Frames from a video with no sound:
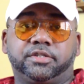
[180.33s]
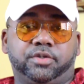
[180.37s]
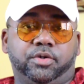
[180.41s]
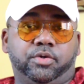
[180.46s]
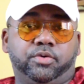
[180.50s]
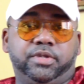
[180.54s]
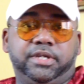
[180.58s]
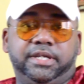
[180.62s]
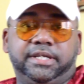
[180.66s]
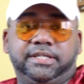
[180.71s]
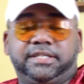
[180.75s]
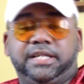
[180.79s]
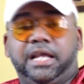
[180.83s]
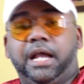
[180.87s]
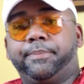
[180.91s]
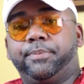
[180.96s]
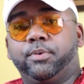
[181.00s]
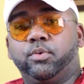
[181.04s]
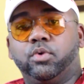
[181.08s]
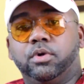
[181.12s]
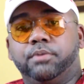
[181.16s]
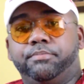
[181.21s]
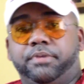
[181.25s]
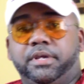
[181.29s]
So the
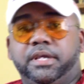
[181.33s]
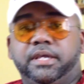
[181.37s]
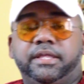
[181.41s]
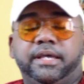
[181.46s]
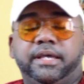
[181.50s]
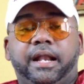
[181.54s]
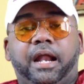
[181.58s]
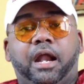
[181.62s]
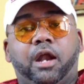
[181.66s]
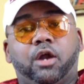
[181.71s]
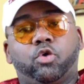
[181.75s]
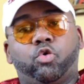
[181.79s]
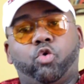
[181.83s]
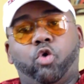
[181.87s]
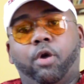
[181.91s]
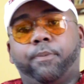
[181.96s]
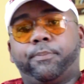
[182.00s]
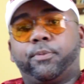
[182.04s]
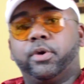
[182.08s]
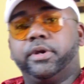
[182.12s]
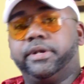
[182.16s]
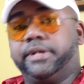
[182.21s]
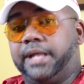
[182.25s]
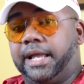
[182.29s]
example would be our
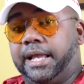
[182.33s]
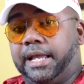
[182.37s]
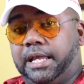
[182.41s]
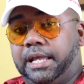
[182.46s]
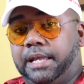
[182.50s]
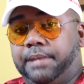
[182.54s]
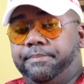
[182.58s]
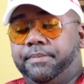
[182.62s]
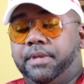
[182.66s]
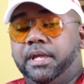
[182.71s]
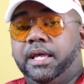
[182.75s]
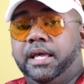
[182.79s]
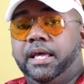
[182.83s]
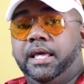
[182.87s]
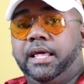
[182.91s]
corporate name